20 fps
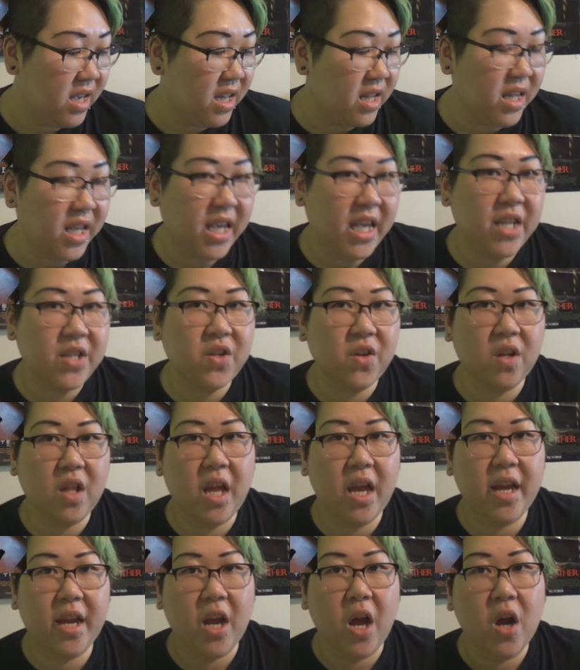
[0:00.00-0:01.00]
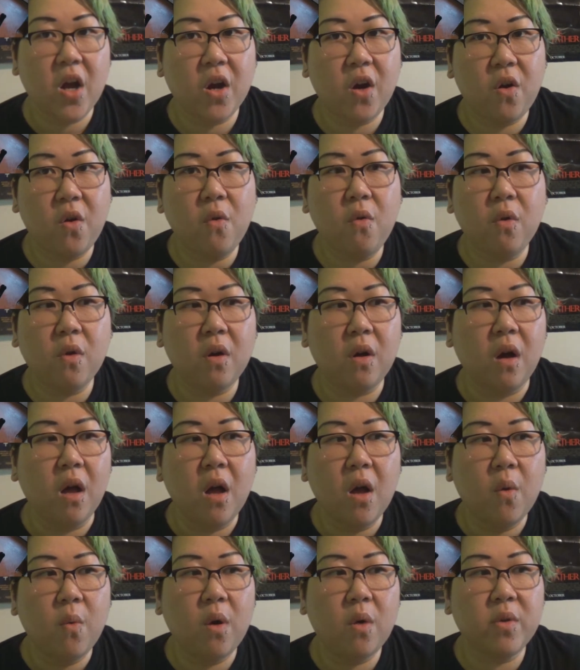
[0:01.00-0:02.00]
And the kids are like, cool,
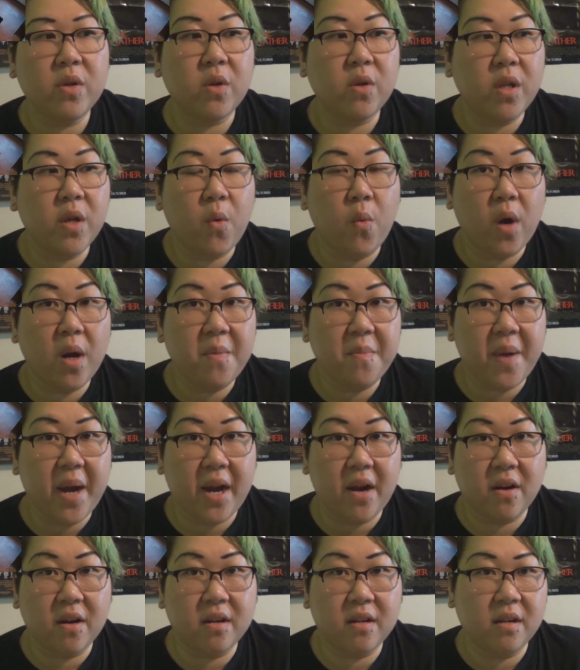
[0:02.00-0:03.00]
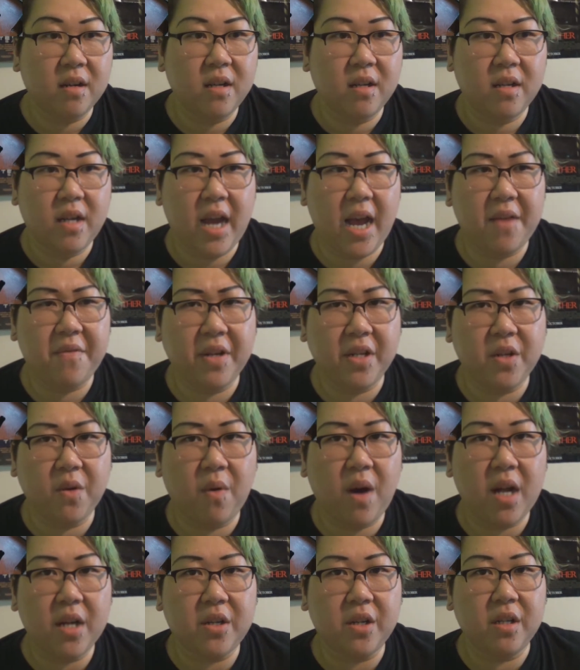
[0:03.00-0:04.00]
well with only one parent having to
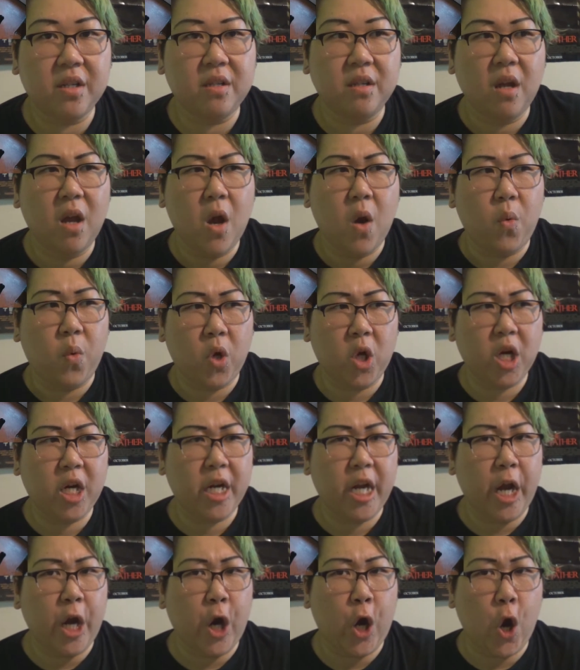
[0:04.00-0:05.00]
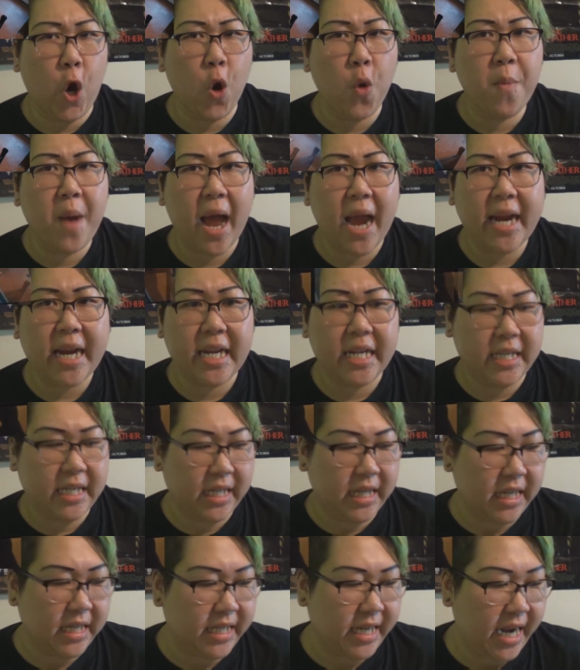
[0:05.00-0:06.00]
watch us, we're gonna go back
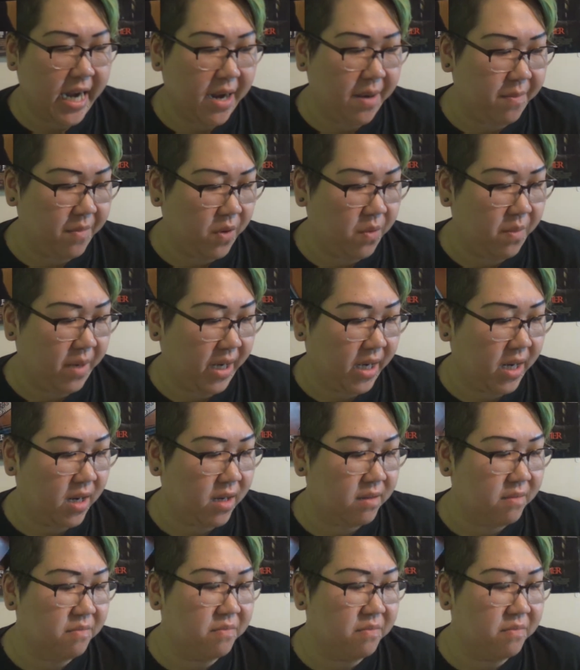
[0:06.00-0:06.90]
into the damn, oh my god.